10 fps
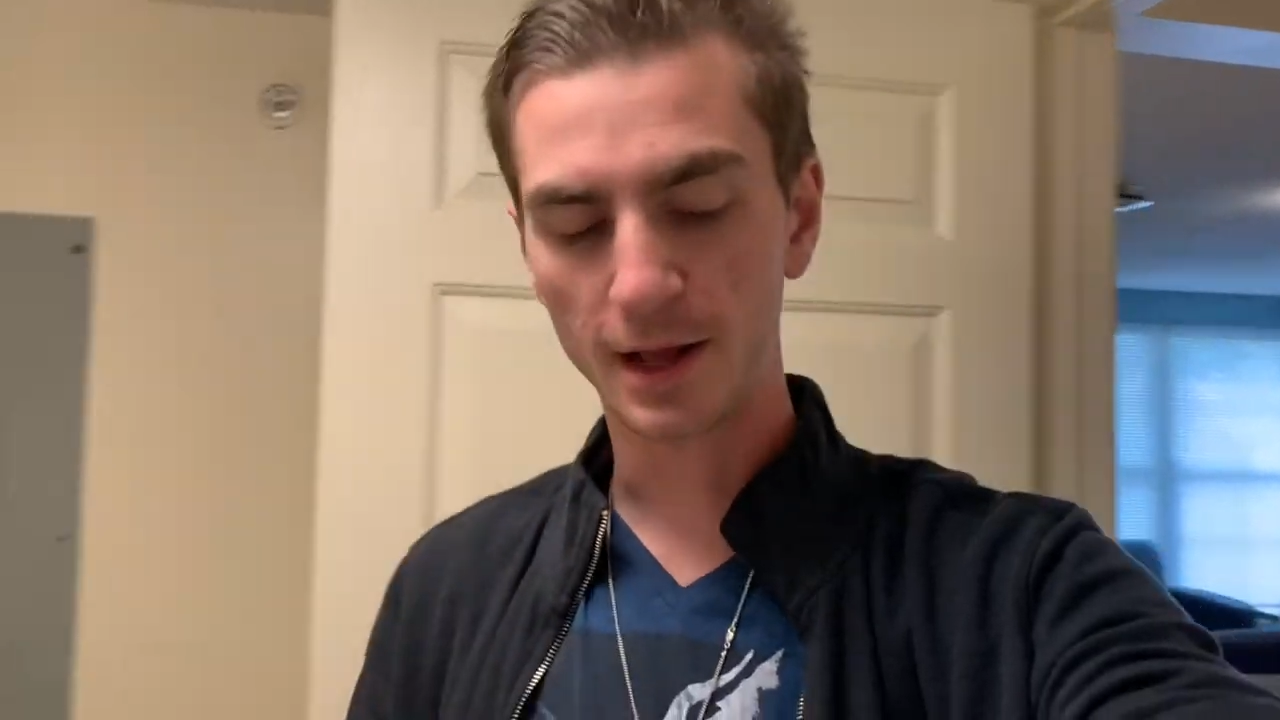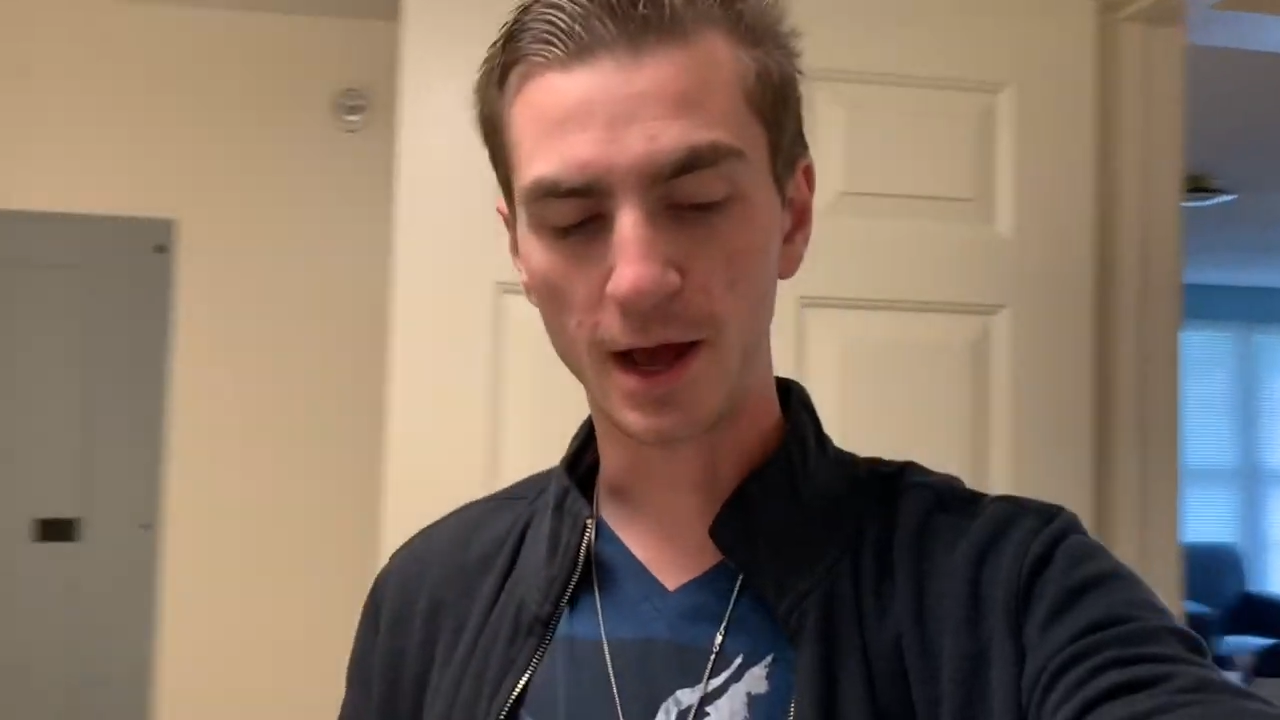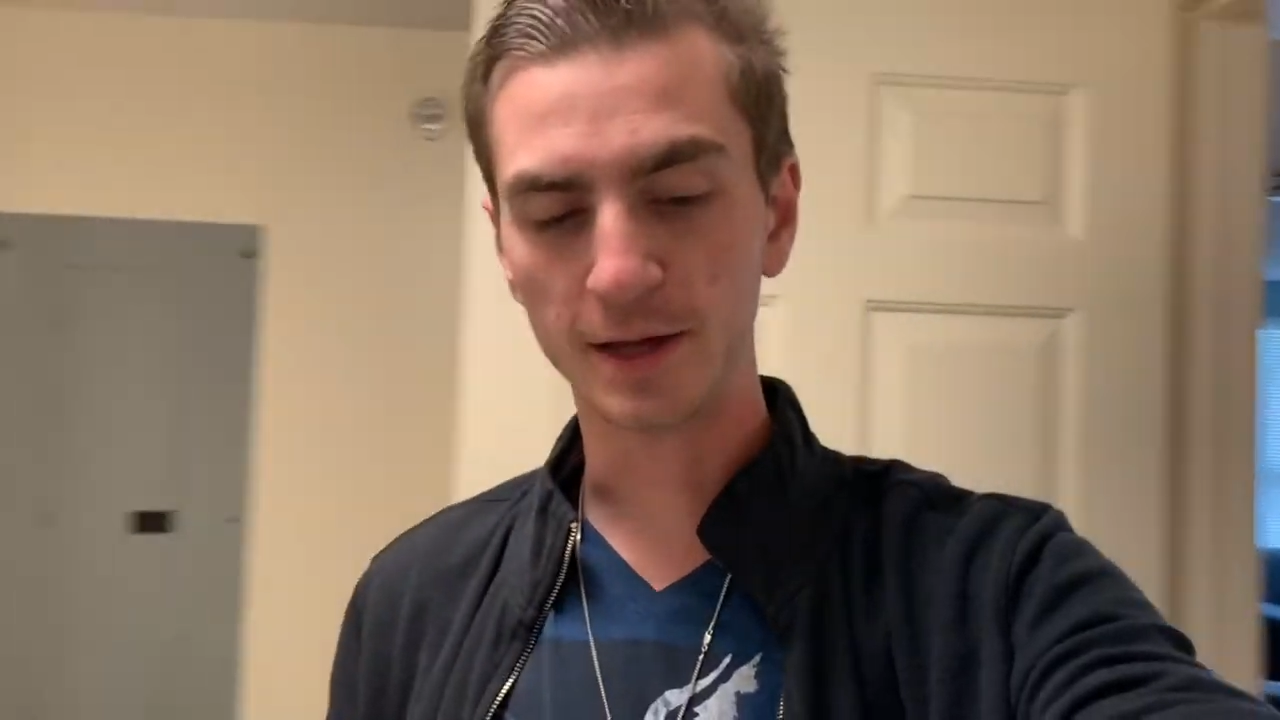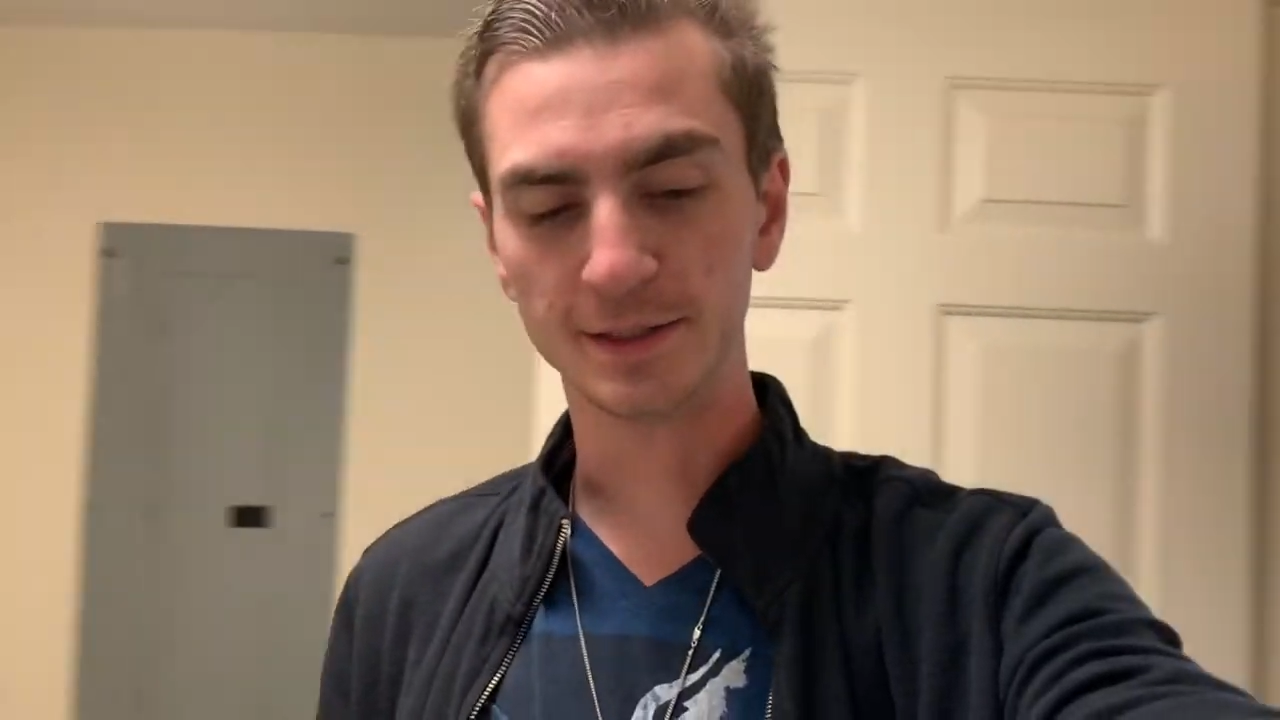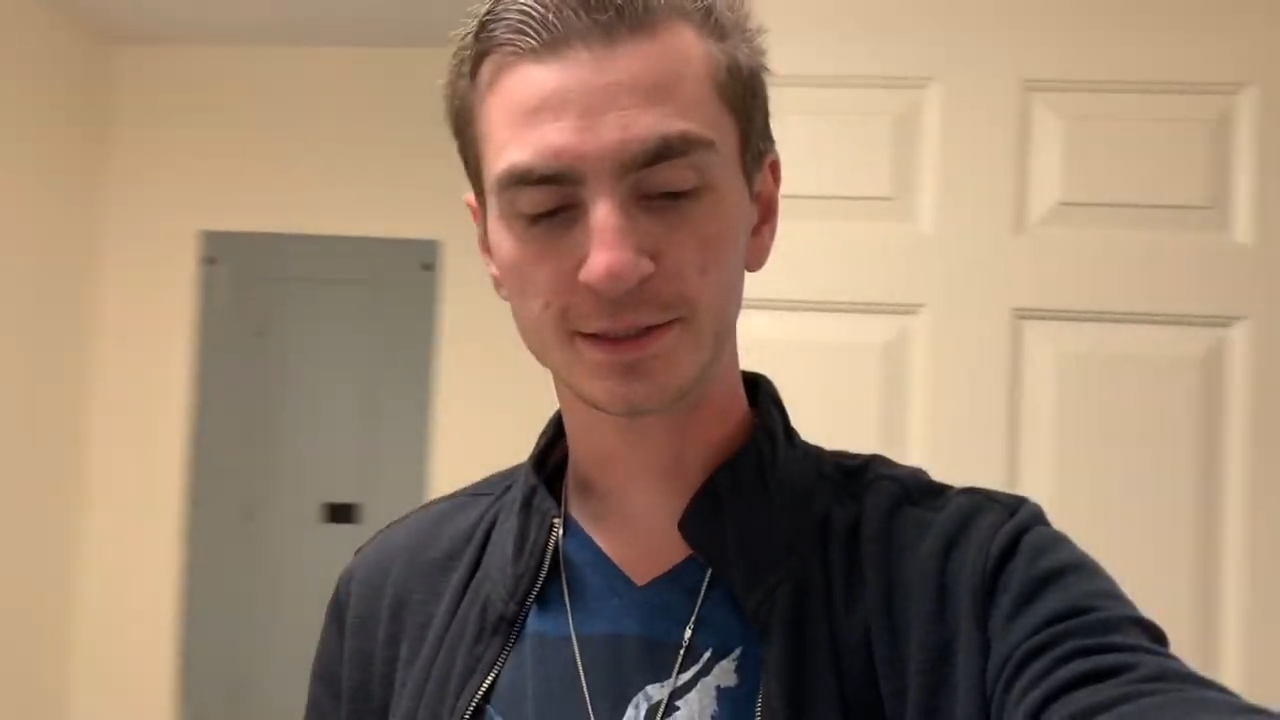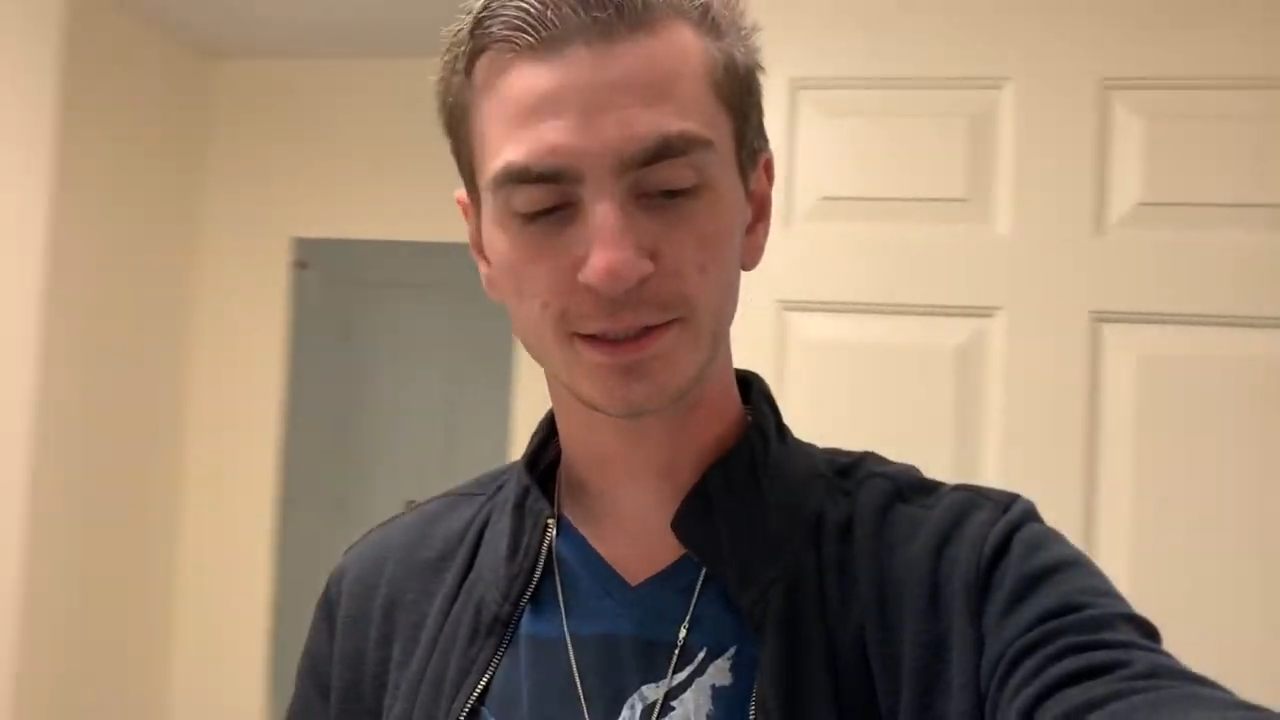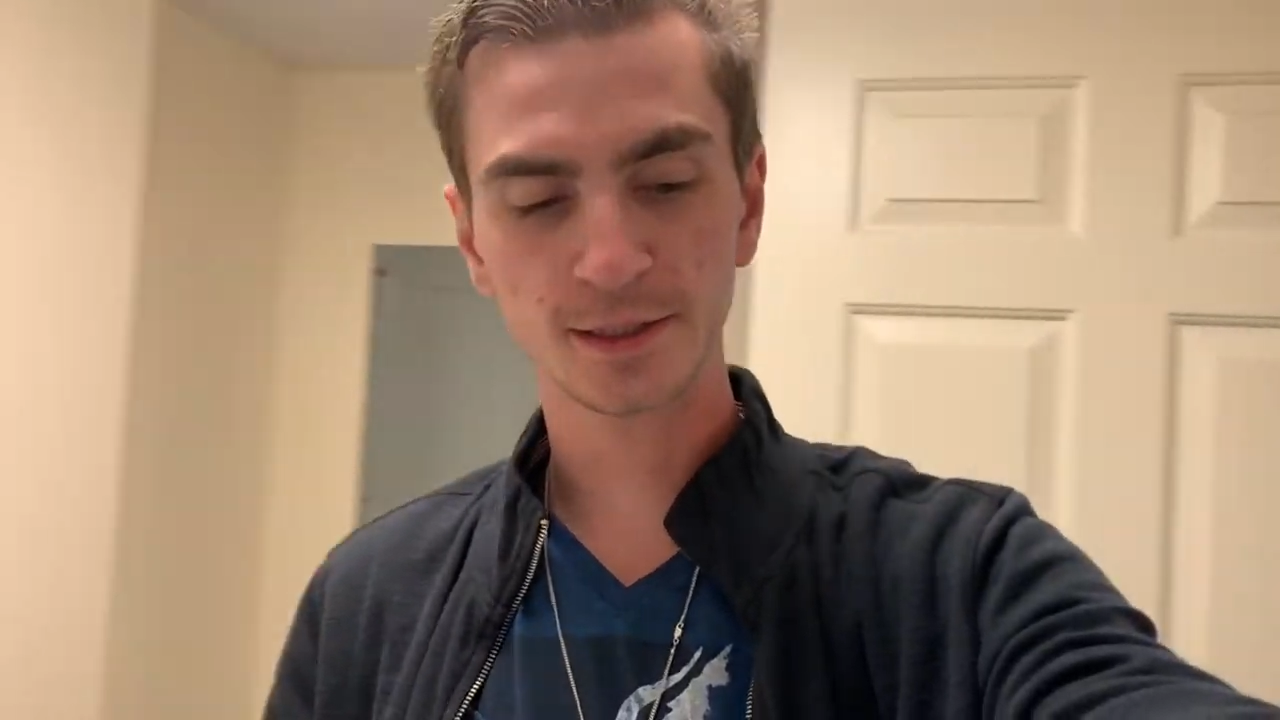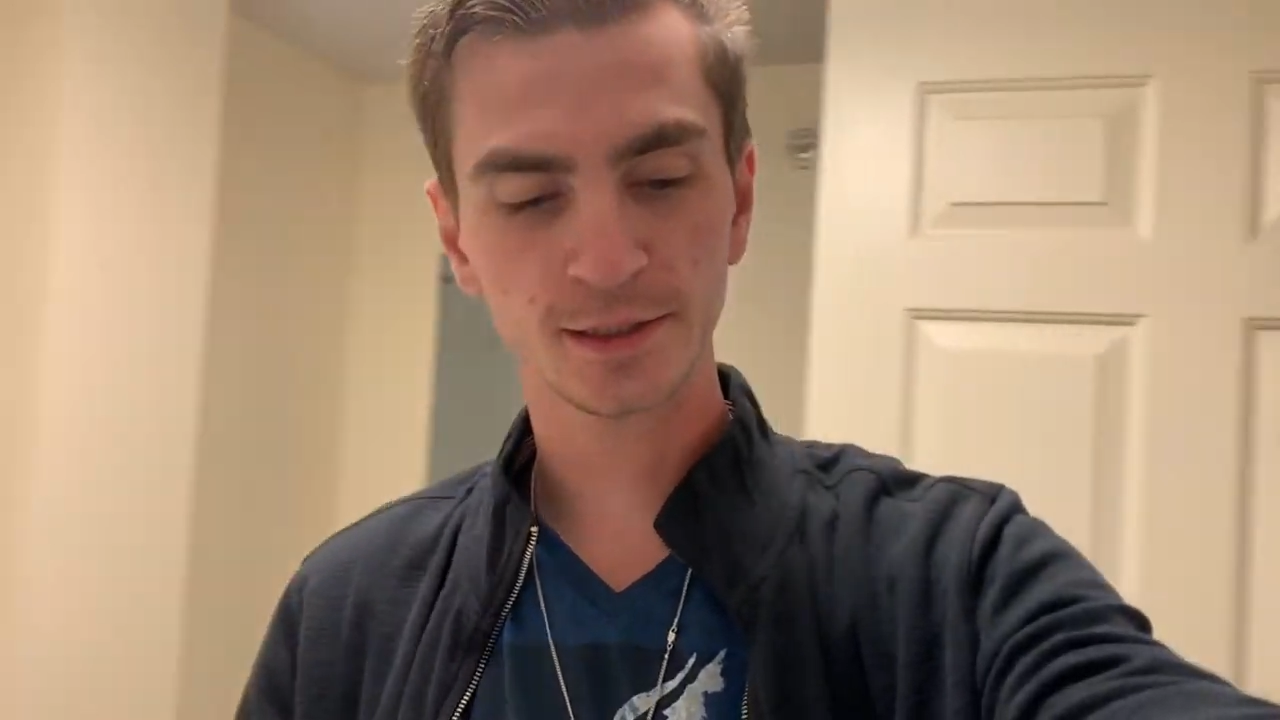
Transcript: honestly.